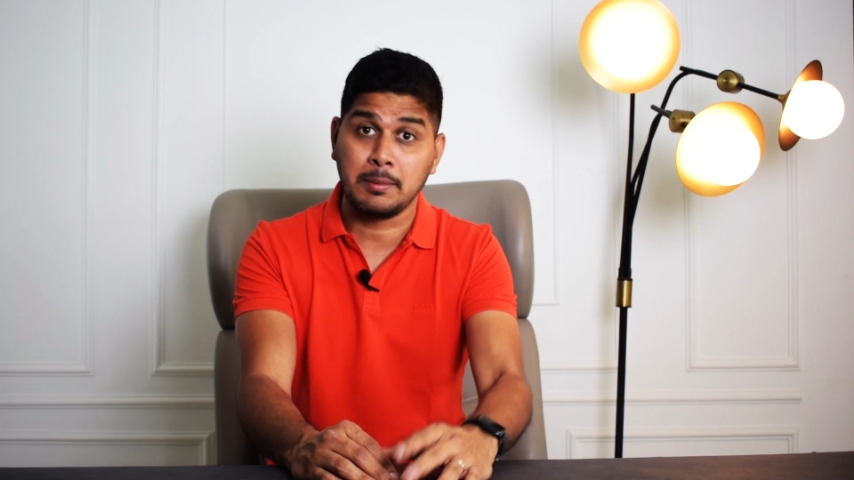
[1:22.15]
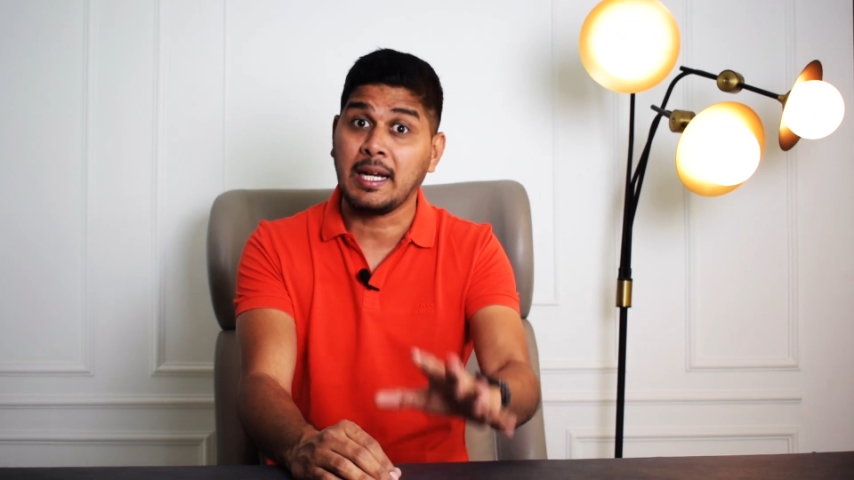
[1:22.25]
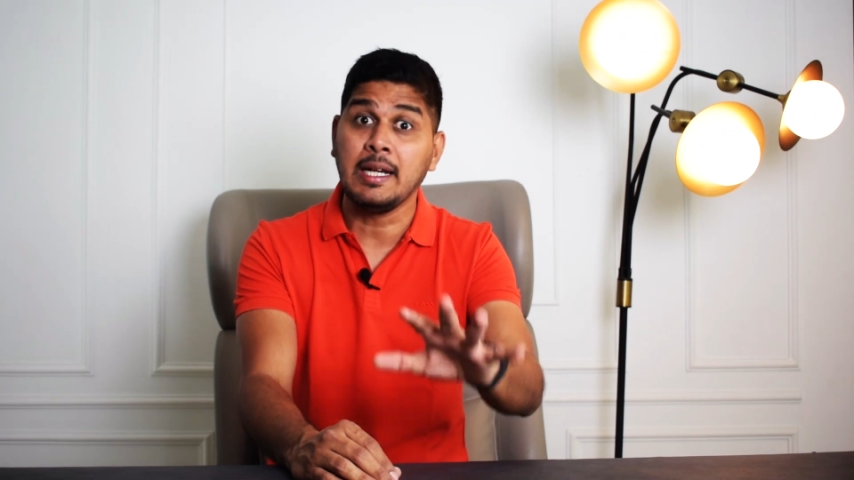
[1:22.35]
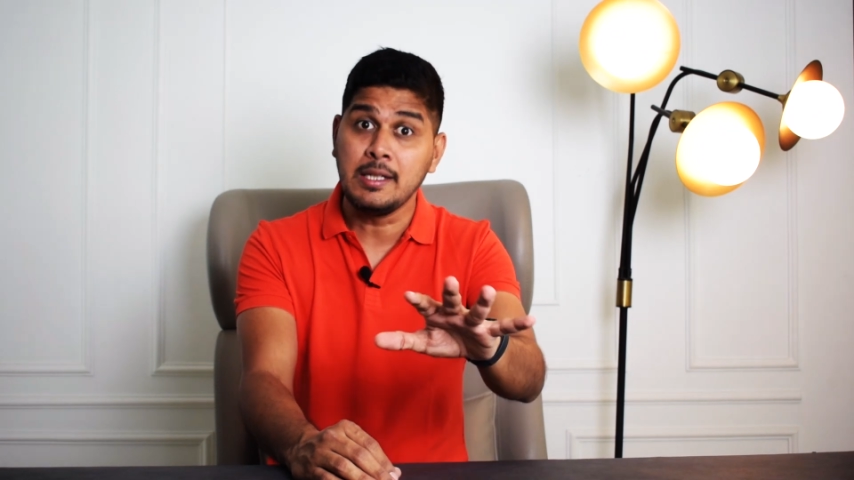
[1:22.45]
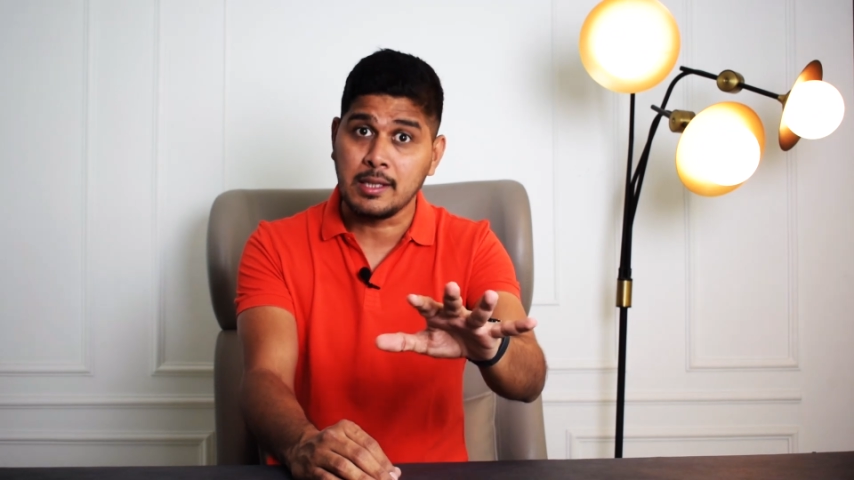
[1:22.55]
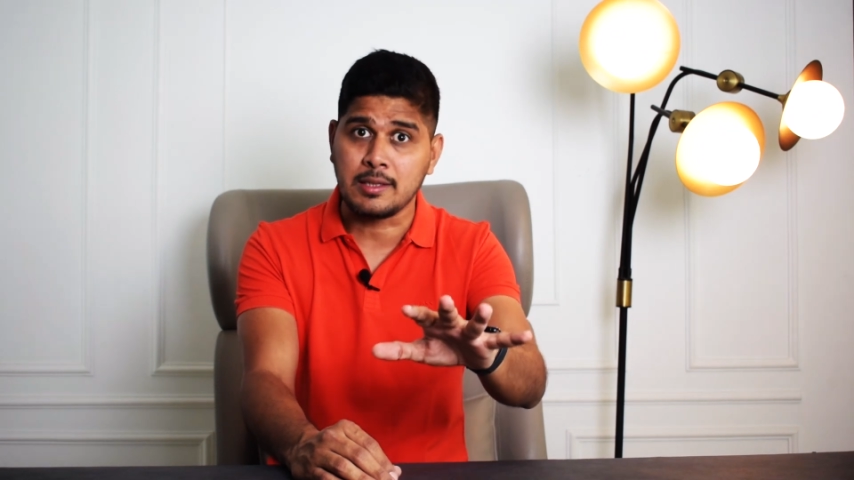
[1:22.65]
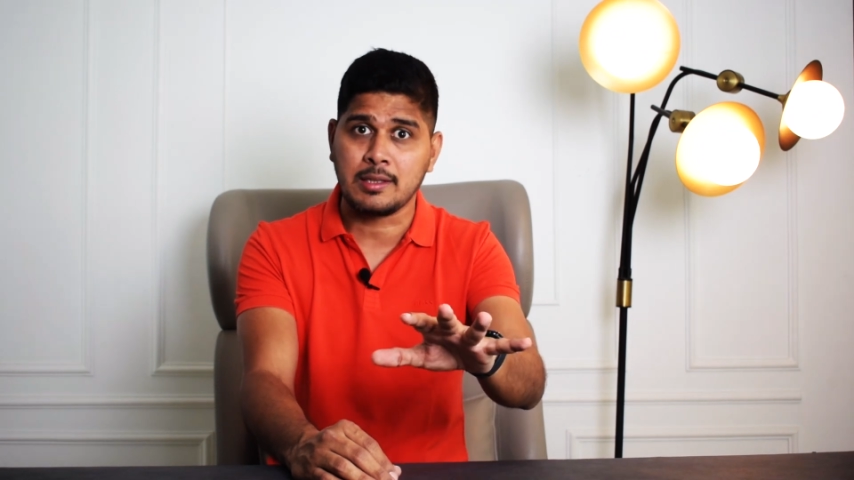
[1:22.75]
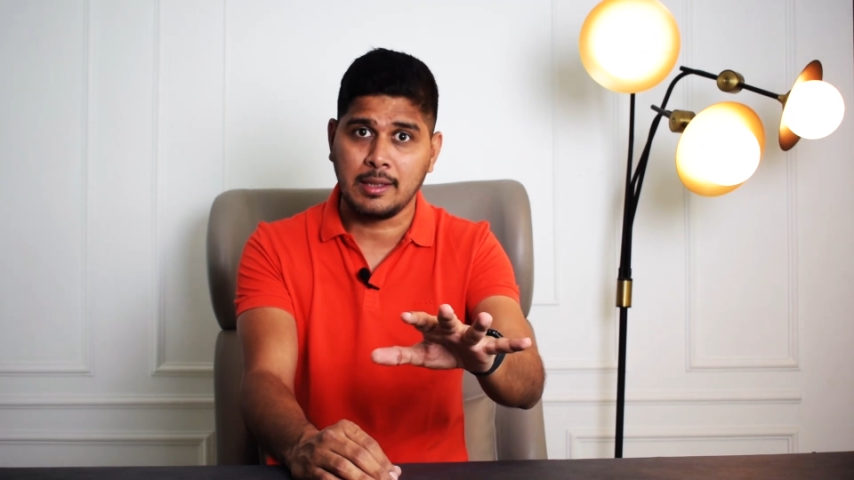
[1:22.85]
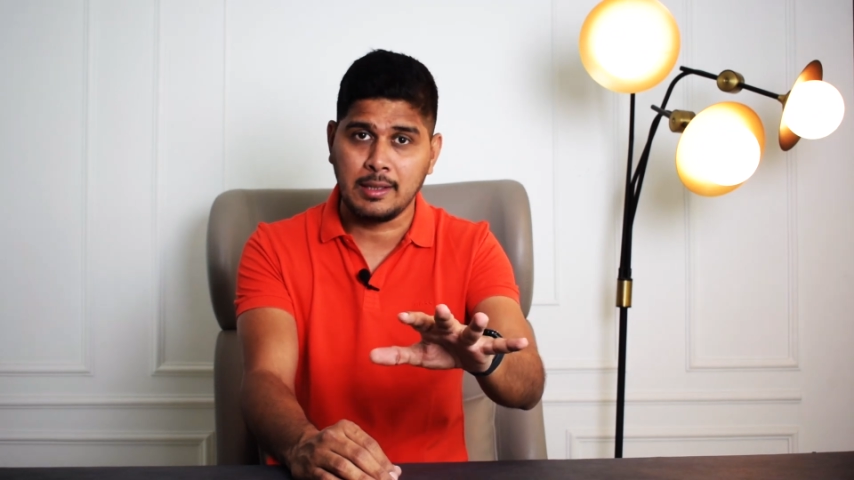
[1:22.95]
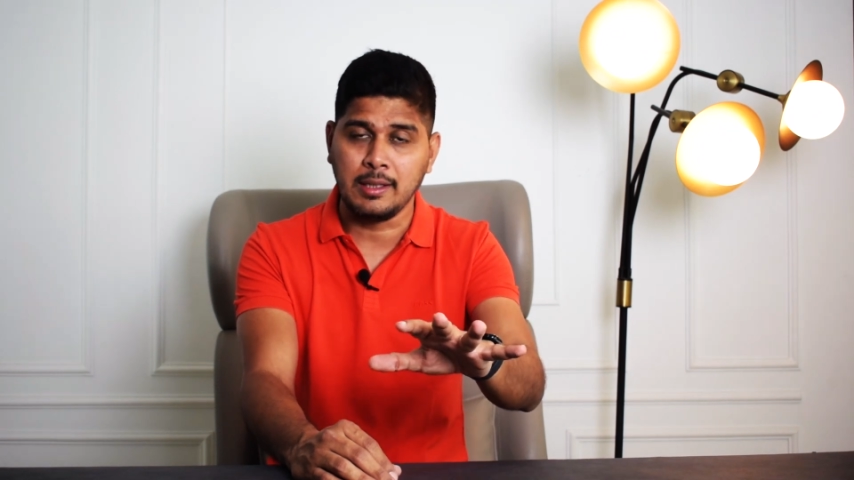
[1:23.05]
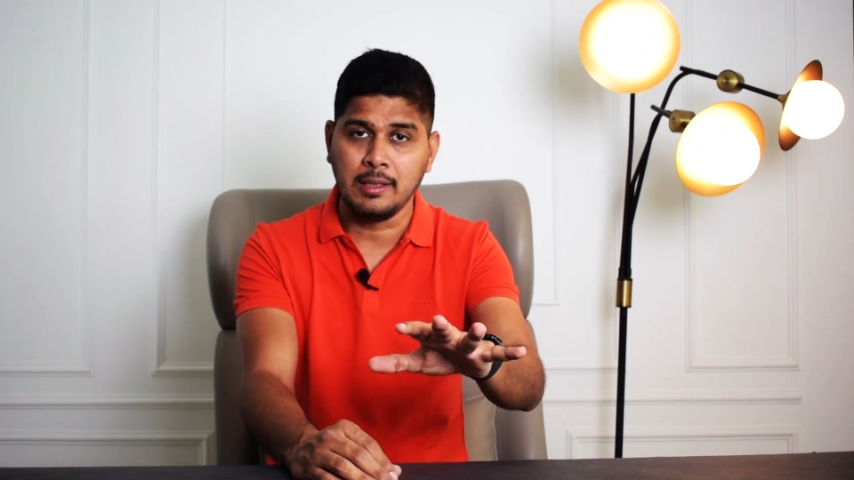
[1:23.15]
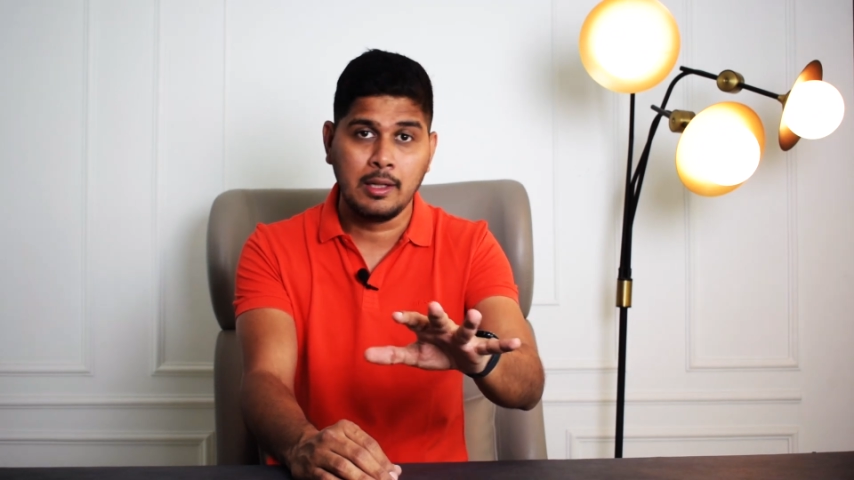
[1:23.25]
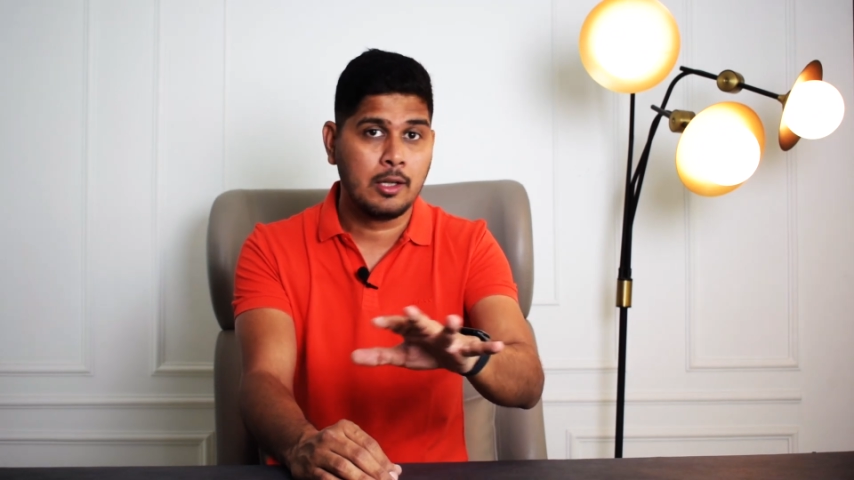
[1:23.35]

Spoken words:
But interestingly,